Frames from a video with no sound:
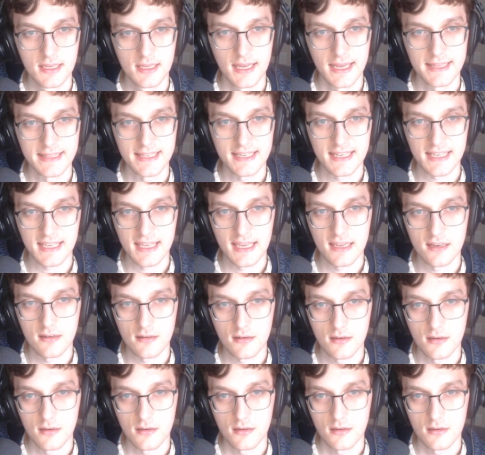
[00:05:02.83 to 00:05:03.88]
And then again,
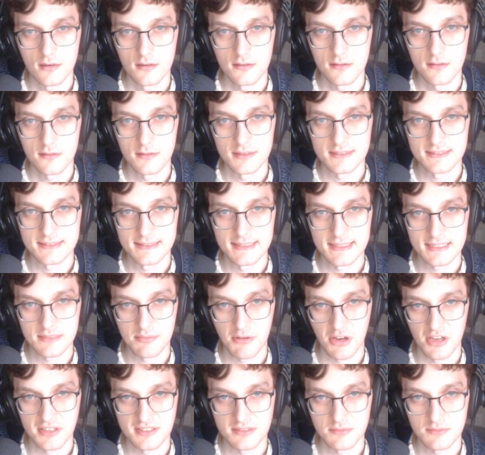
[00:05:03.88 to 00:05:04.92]
is this
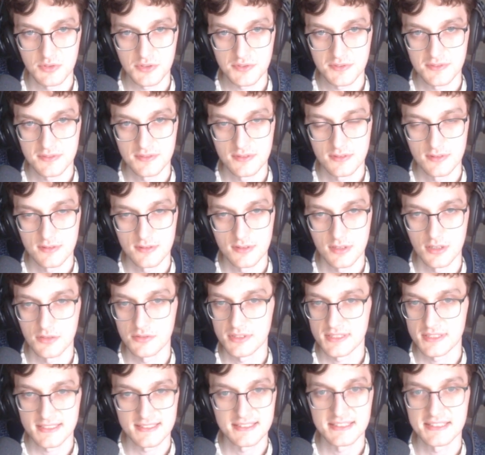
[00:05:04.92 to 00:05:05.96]
possible? No,
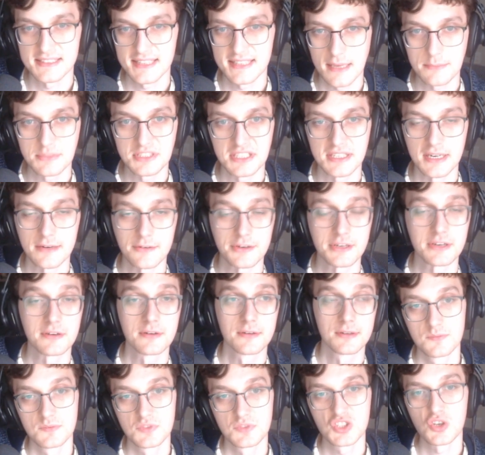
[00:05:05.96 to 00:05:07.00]
this is the same scenario.
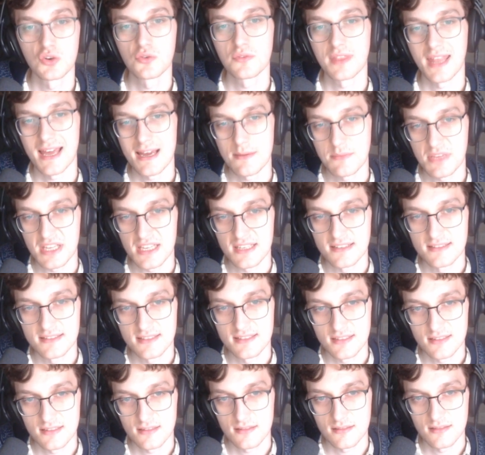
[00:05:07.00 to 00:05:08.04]
So that
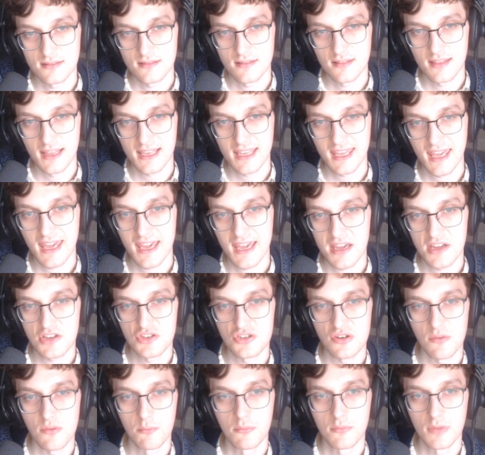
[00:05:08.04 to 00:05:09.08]
means the
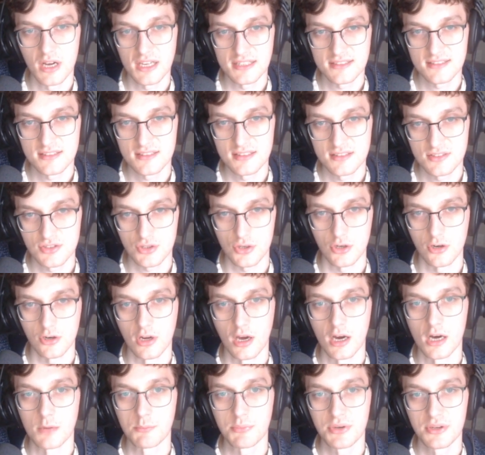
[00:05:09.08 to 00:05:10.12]
cage must turn
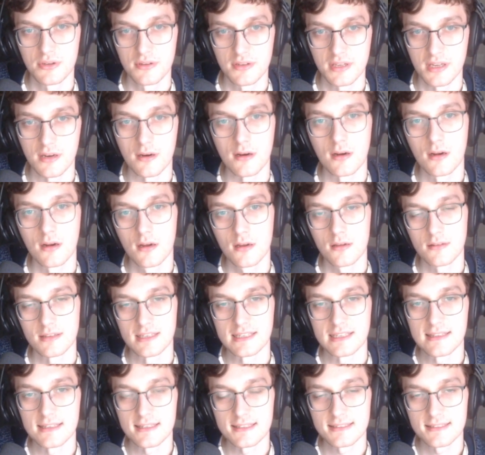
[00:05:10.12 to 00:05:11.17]
up here,
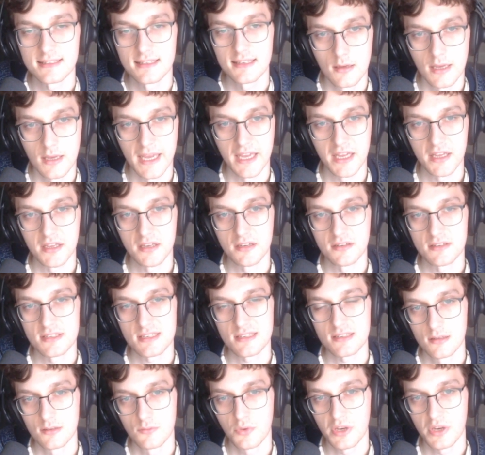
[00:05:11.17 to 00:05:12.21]
like this. And
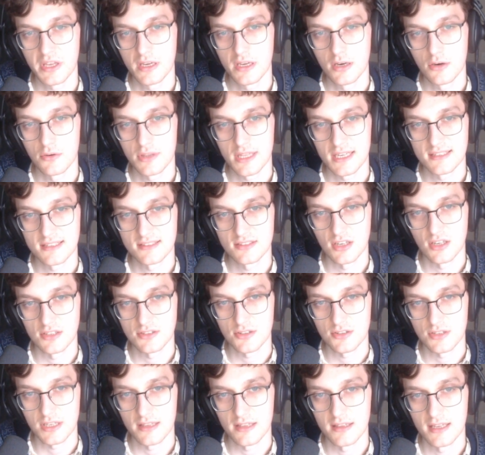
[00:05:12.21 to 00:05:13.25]
we know that it's not
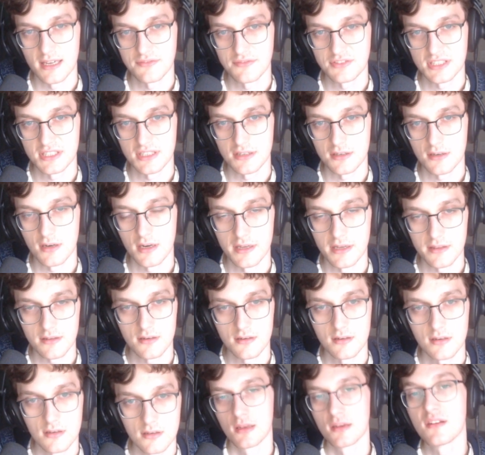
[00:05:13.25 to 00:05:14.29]
turning left here
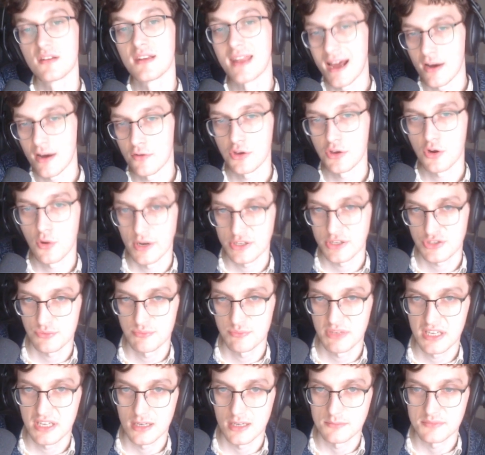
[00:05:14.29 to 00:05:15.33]
either. Now the question
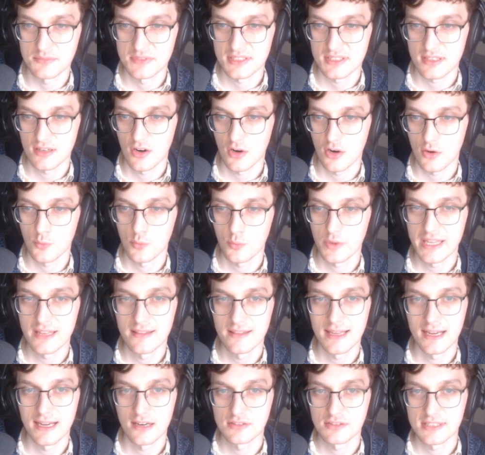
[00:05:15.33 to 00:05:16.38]
becomes, are we
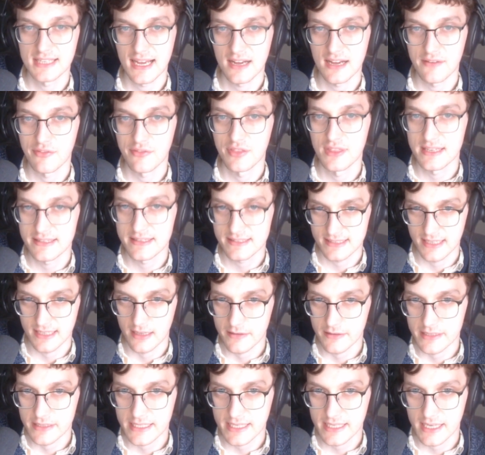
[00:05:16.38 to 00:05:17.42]
allowed to have this
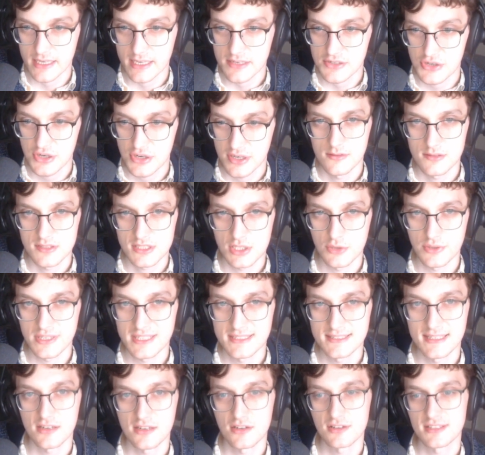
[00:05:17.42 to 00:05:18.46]
cell in the cage? So
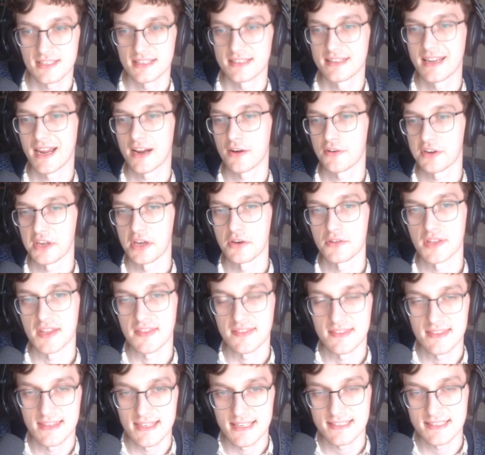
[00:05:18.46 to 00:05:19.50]
is there a scenario
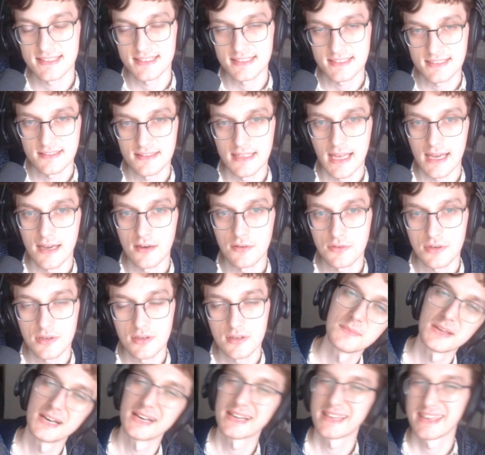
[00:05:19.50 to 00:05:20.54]
that this is allowed?
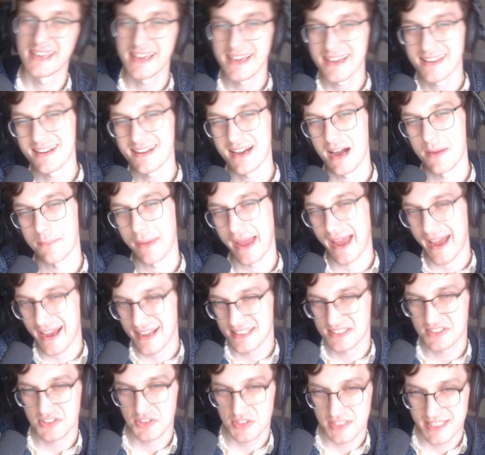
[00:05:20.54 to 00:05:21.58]
Again, I'm
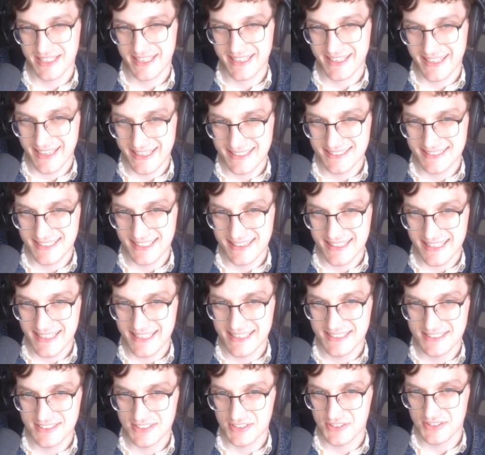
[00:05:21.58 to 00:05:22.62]
hazarding a guess that the
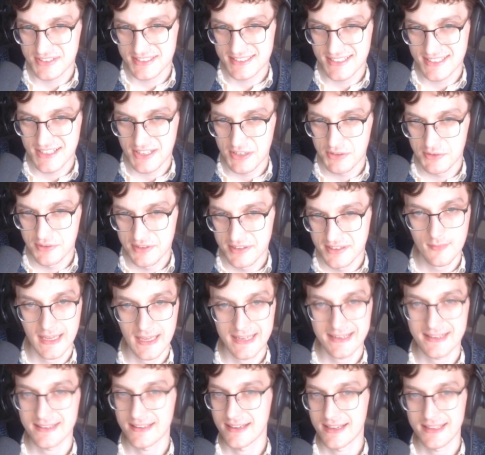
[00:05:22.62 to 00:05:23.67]
answer is no.
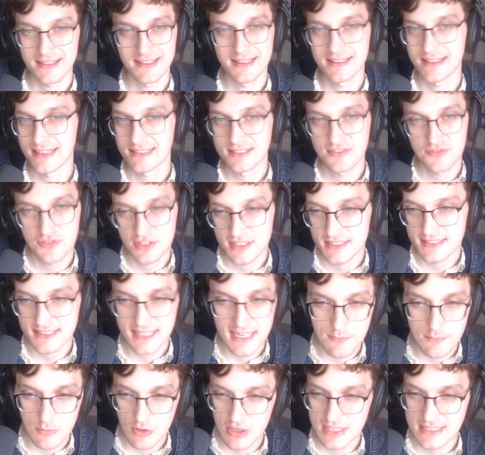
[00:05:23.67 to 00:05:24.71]
And I think that's for the
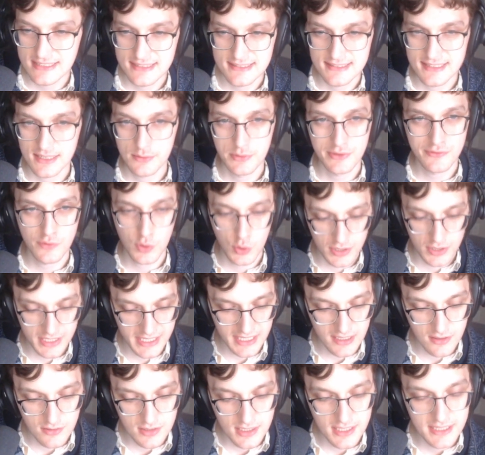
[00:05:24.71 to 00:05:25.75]
same reasons that we've already
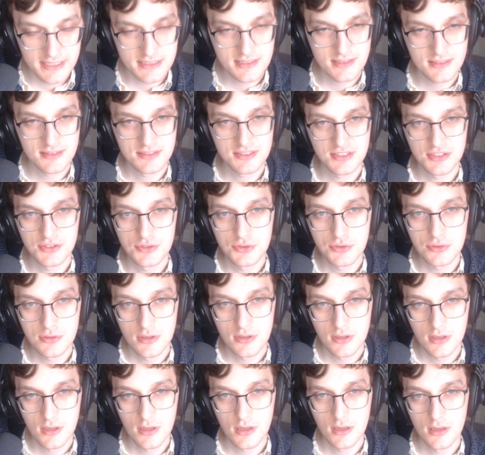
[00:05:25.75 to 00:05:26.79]
outlined. 2,
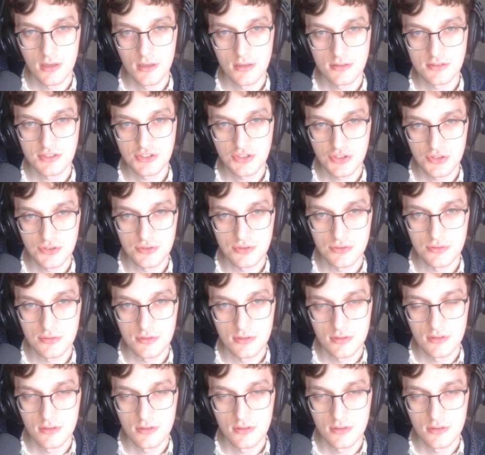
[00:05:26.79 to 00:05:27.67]
2,